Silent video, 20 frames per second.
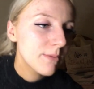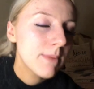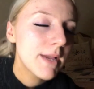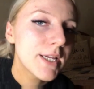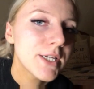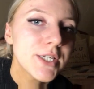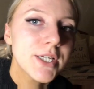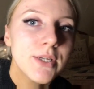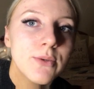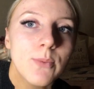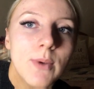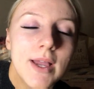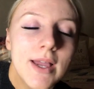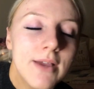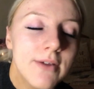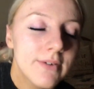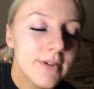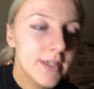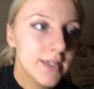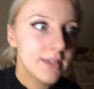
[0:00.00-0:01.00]
actually
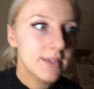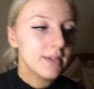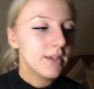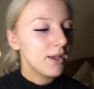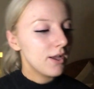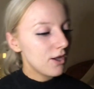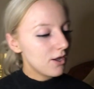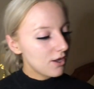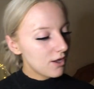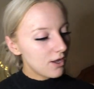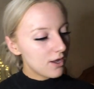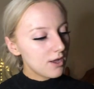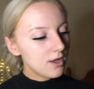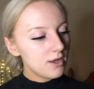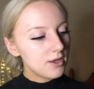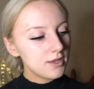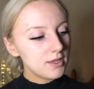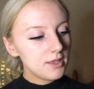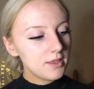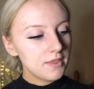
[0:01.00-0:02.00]
wearing
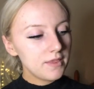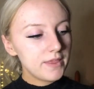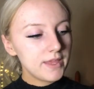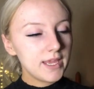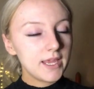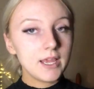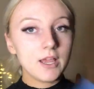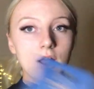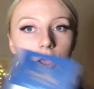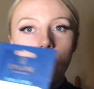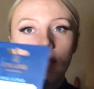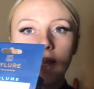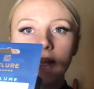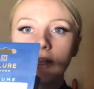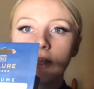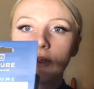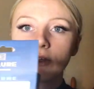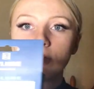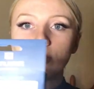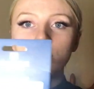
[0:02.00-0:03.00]
are the
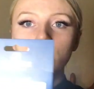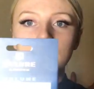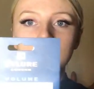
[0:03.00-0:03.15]
Allure